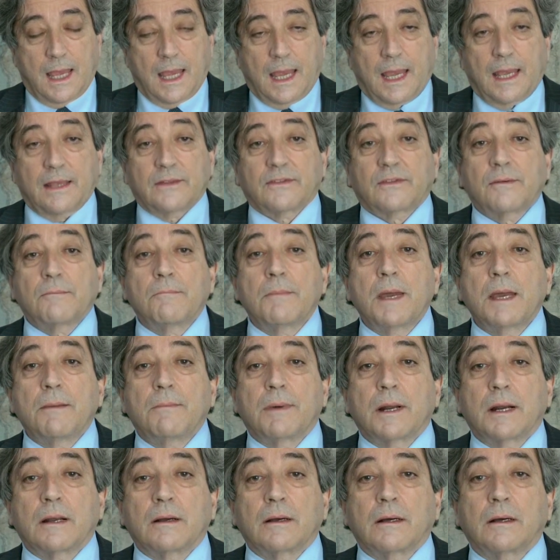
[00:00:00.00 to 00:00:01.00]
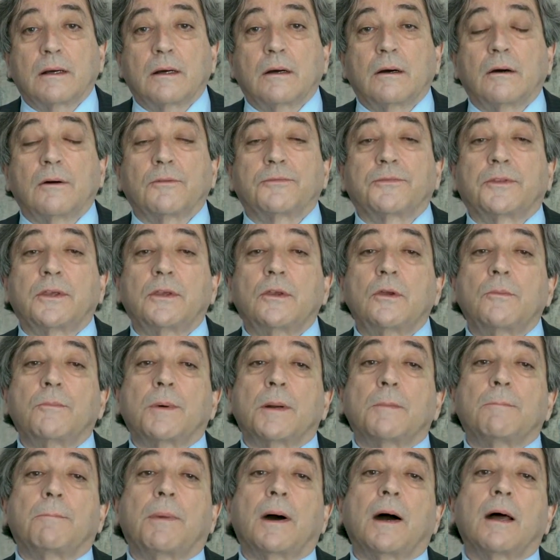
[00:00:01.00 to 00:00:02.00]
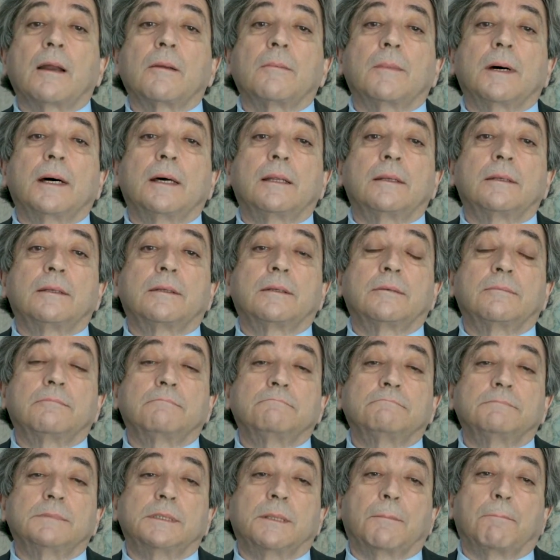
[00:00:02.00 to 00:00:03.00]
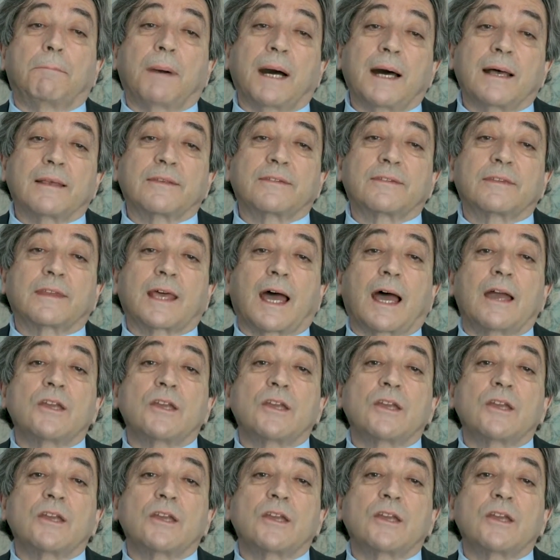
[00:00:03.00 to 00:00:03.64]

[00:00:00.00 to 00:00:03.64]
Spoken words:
As a member of the European Parliament in the past,